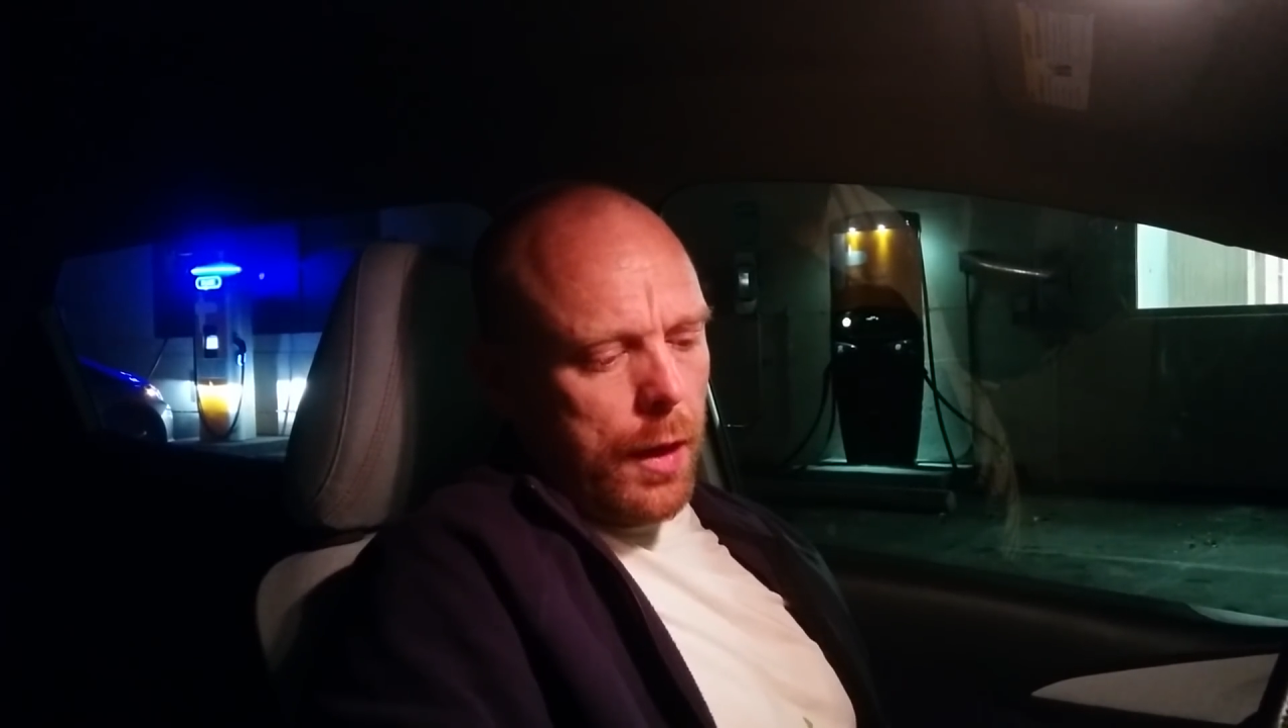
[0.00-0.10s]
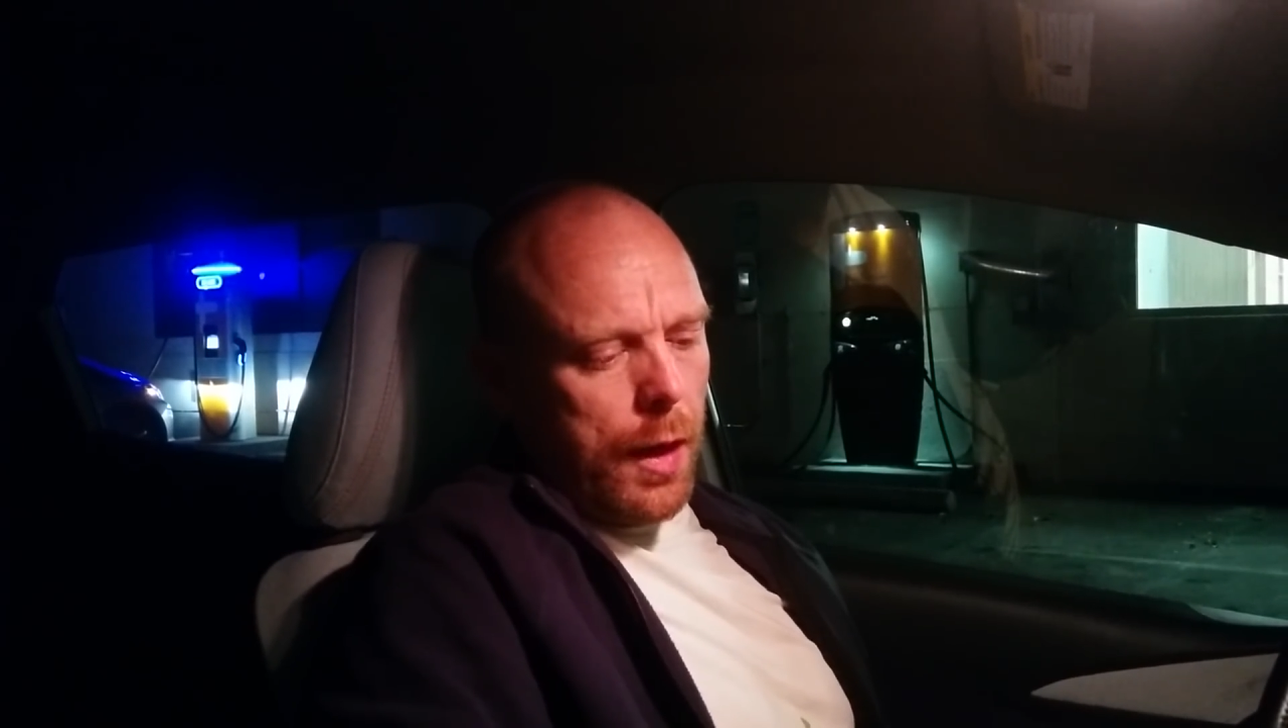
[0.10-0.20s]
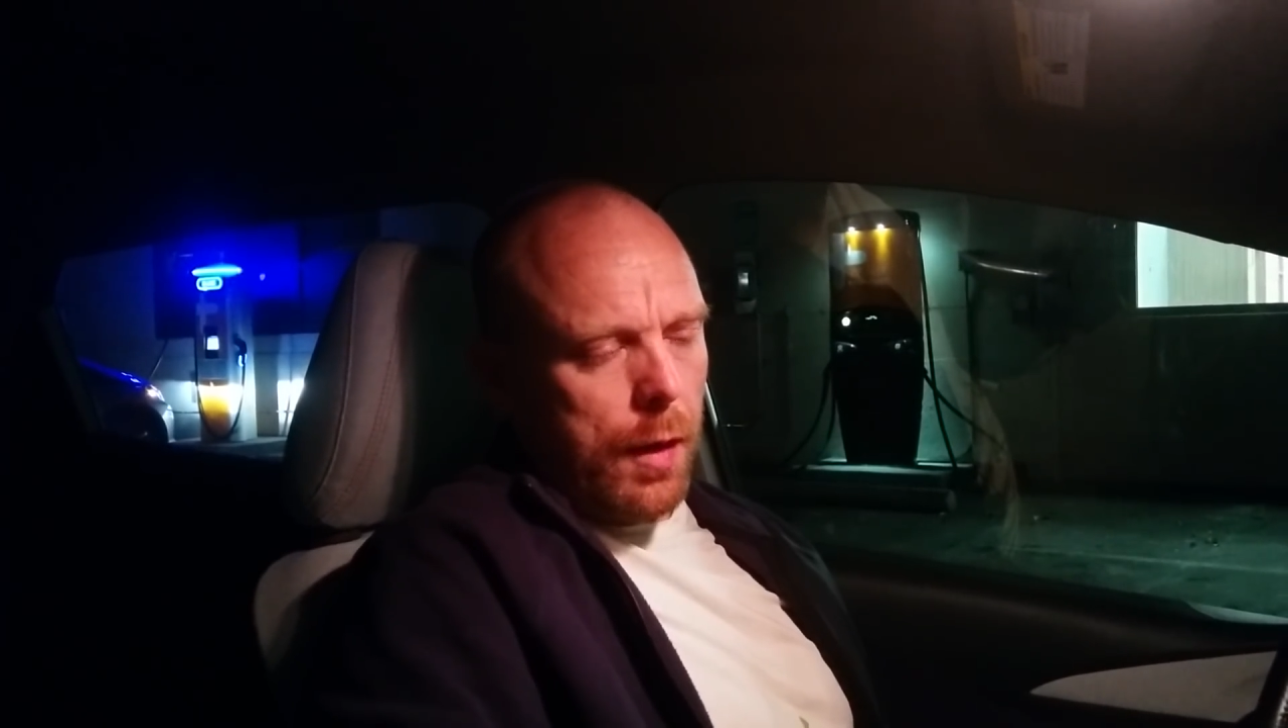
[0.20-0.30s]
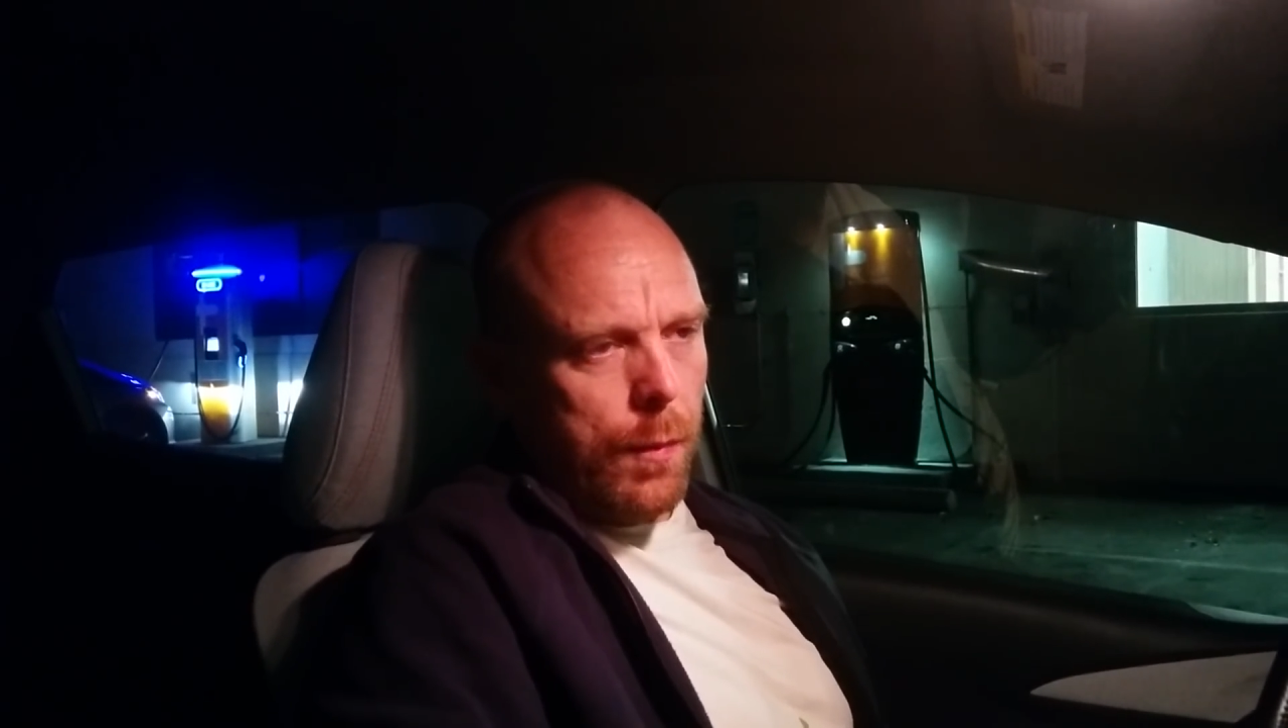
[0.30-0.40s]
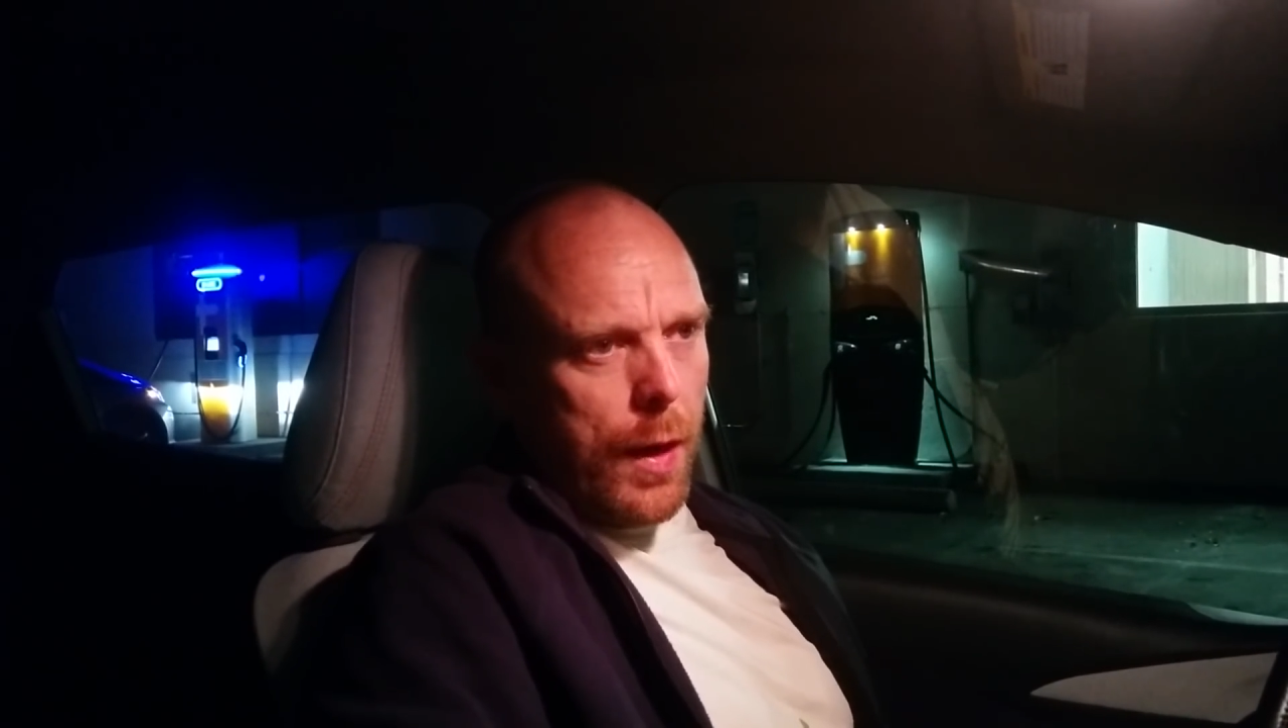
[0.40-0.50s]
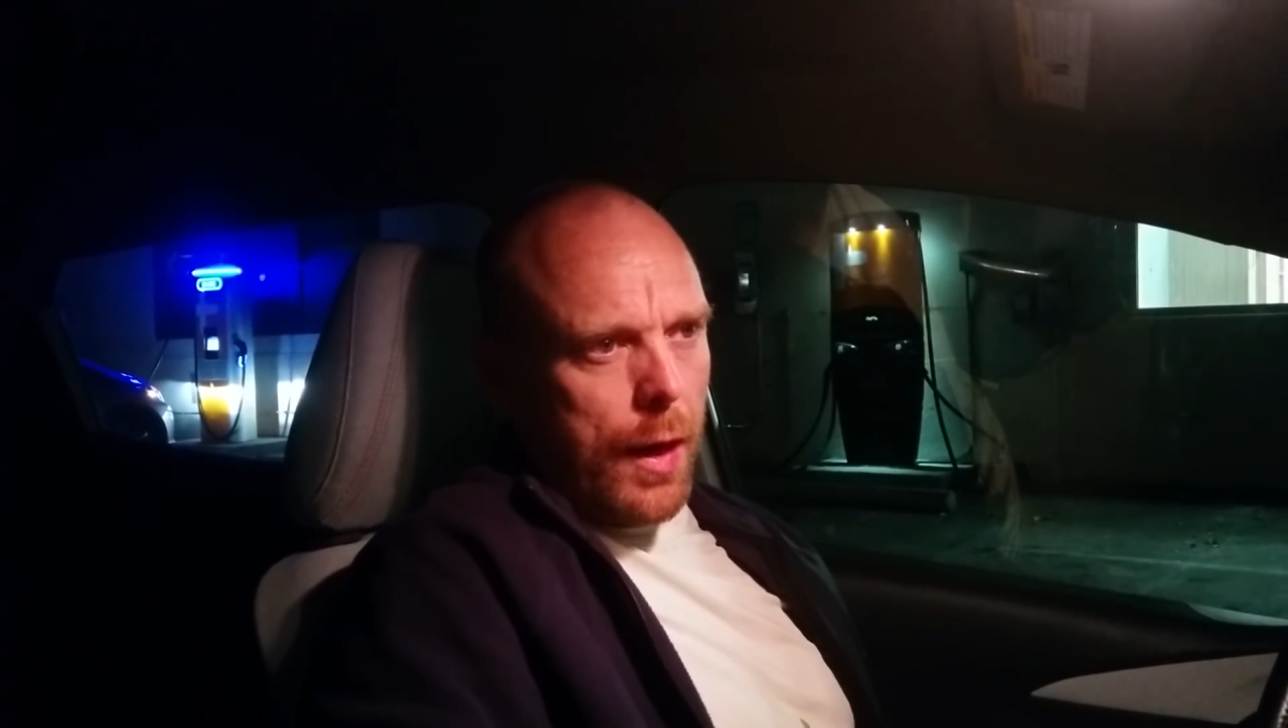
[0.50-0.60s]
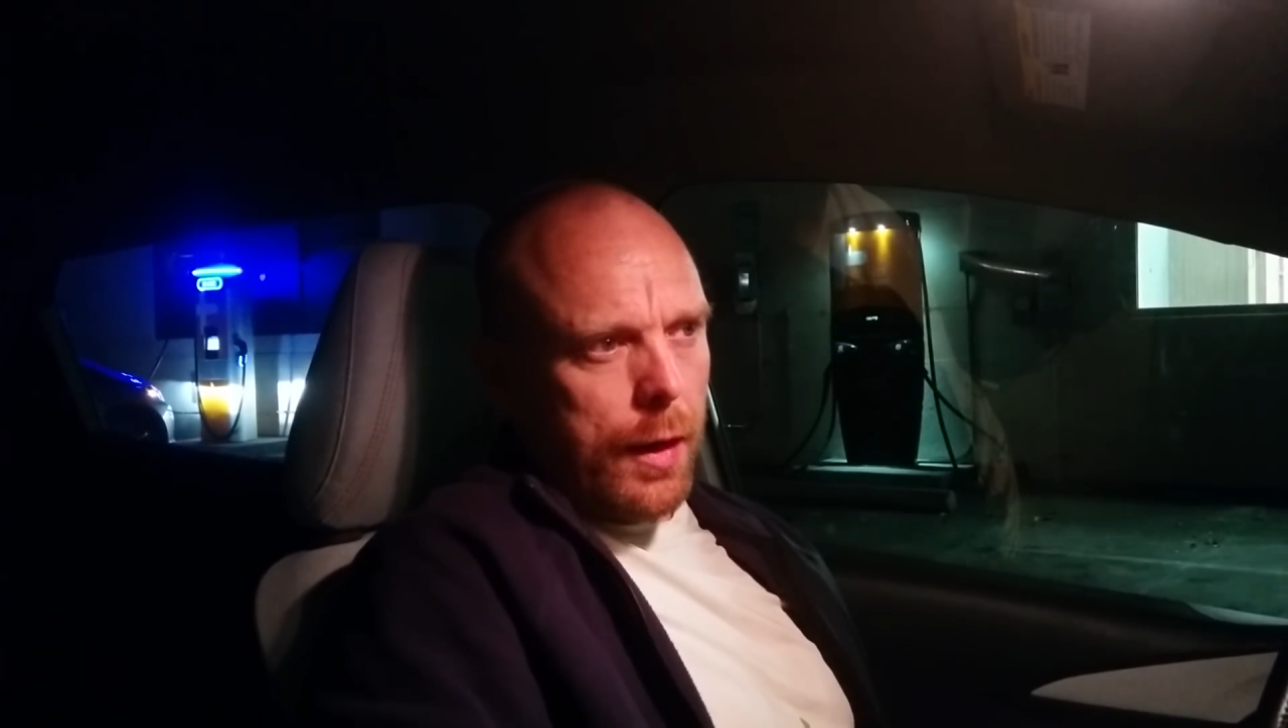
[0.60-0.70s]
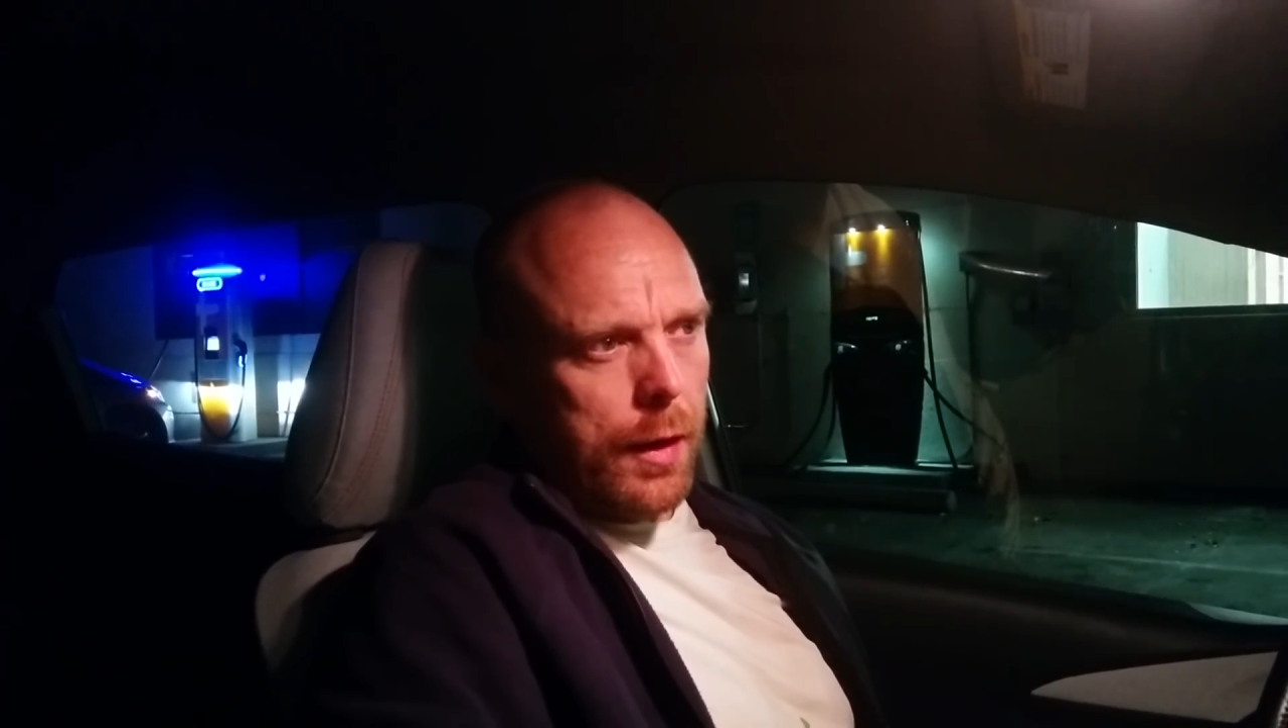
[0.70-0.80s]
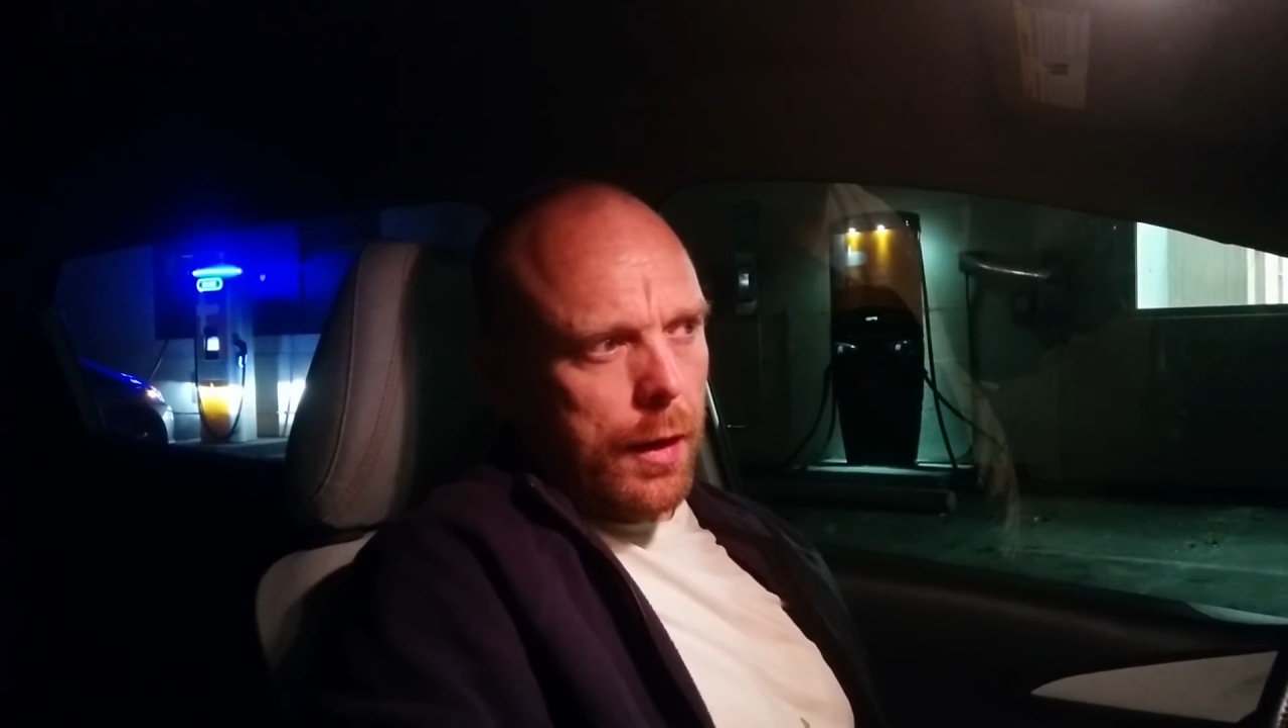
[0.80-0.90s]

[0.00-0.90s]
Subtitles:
head back